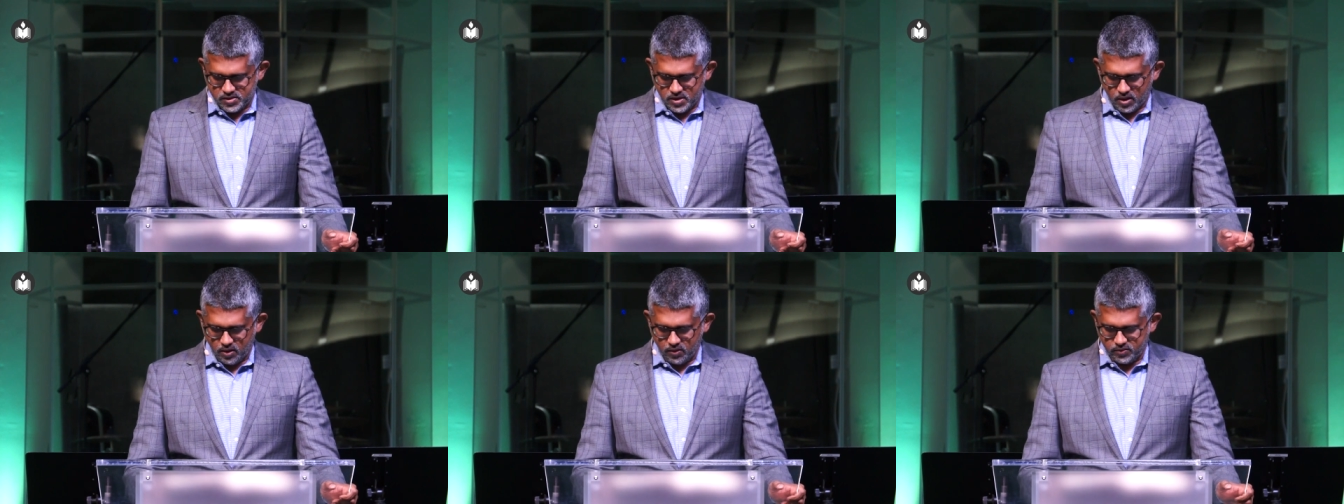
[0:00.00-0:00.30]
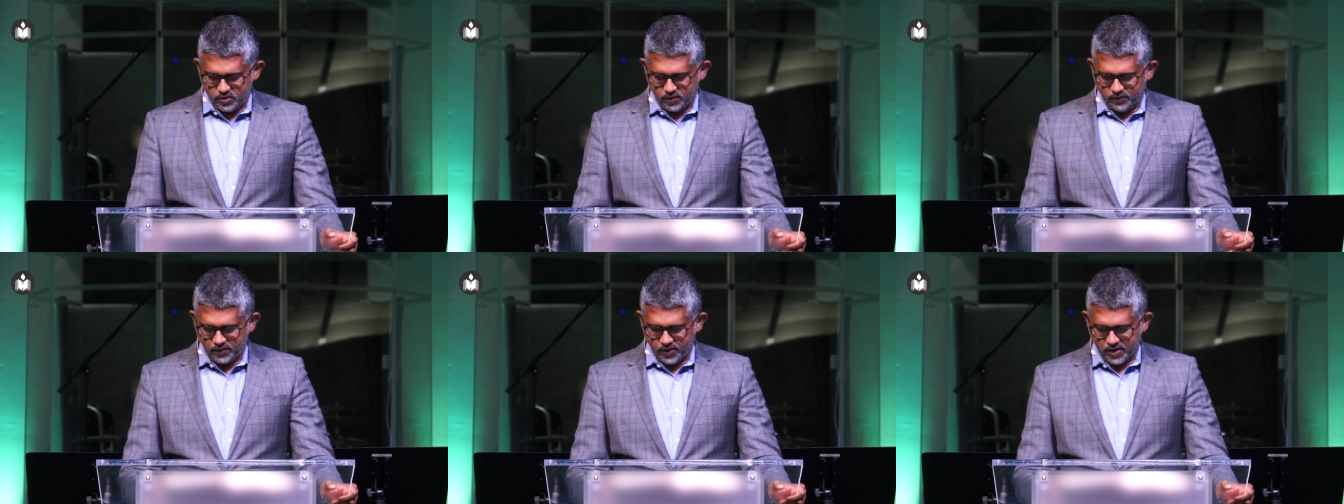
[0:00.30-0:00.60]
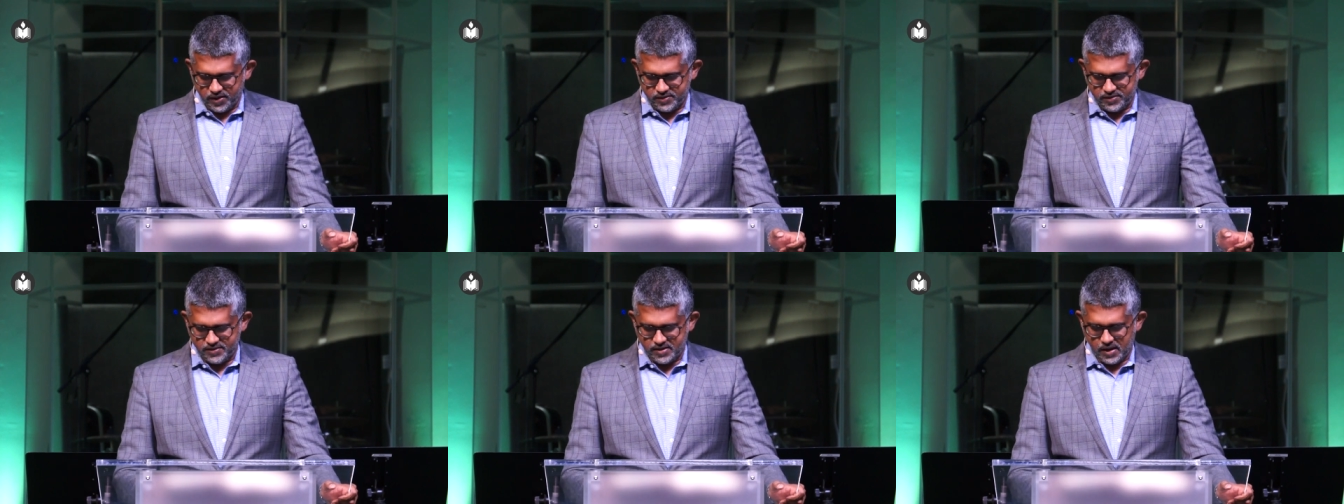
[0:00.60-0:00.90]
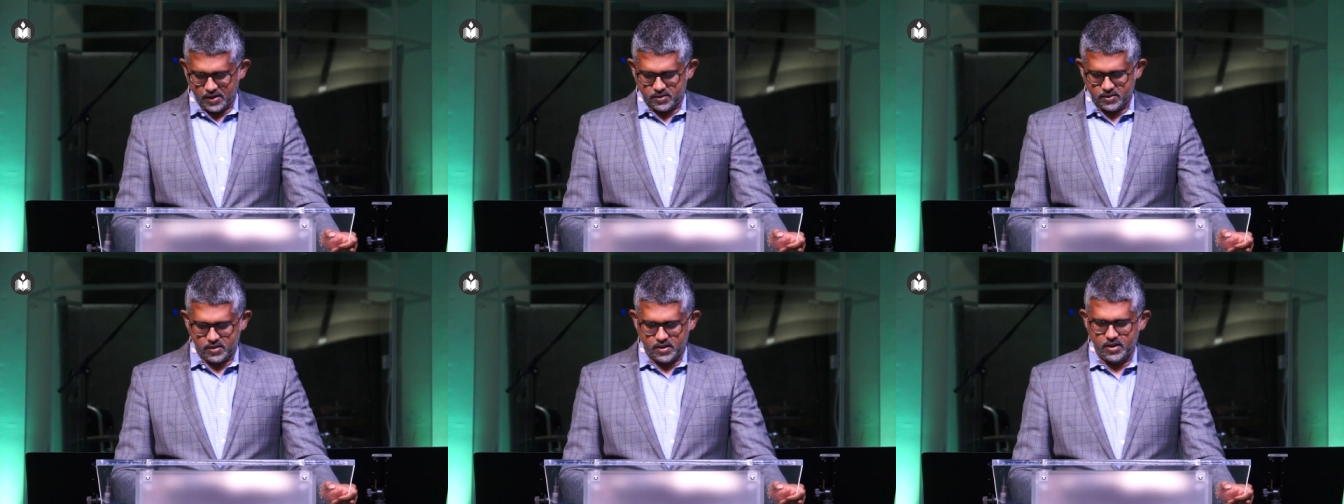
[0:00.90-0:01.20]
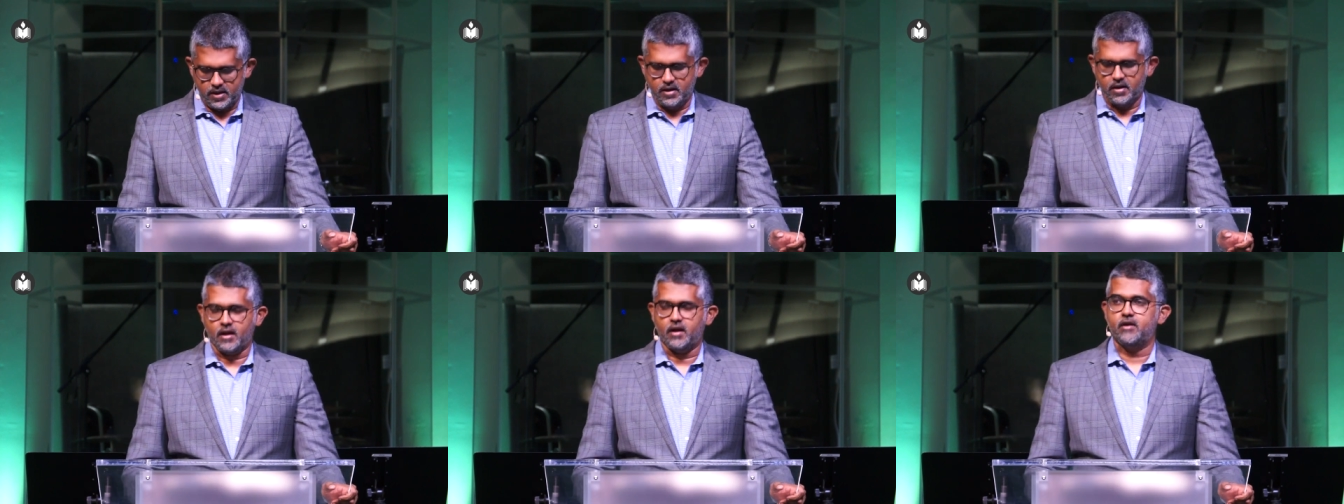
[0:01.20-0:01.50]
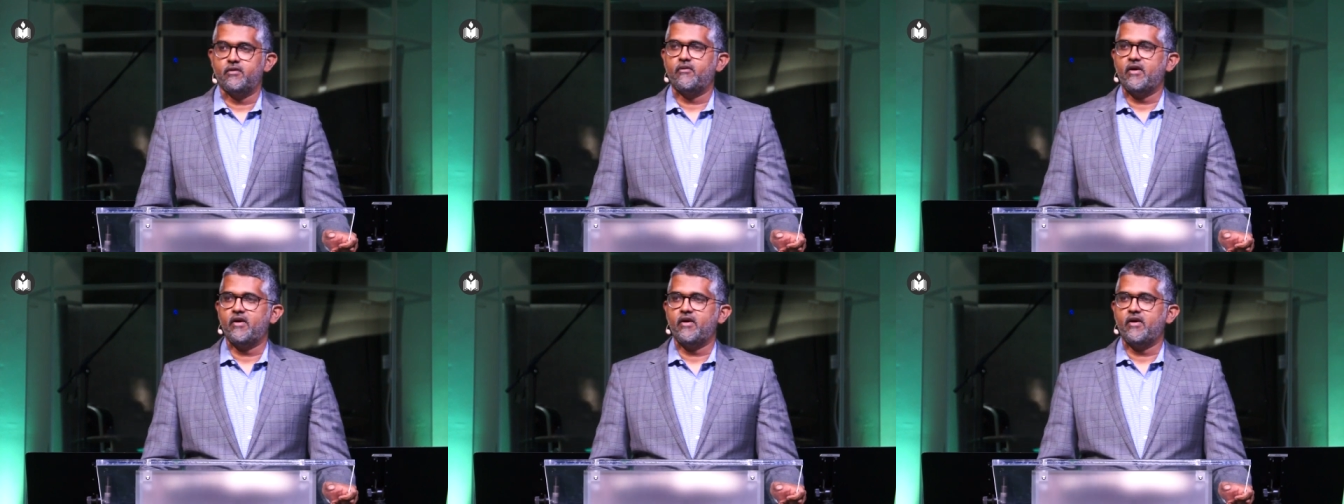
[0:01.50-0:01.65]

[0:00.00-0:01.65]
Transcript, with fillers: start with the verse that he had